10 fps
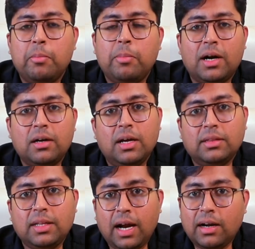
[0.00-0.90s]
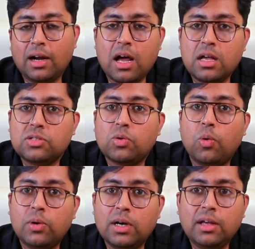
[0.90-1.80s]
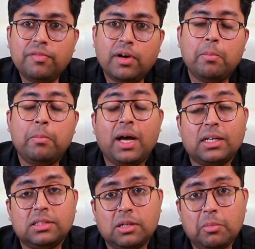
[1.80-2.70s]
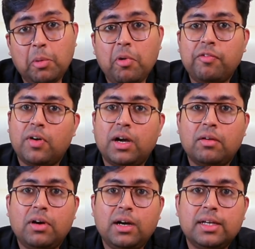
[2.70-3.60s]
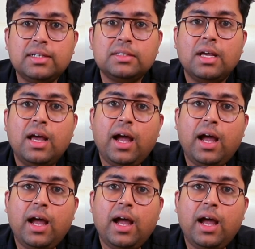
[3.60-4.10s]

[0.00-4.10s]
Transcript: But that lasts only for a maximum of 21 days.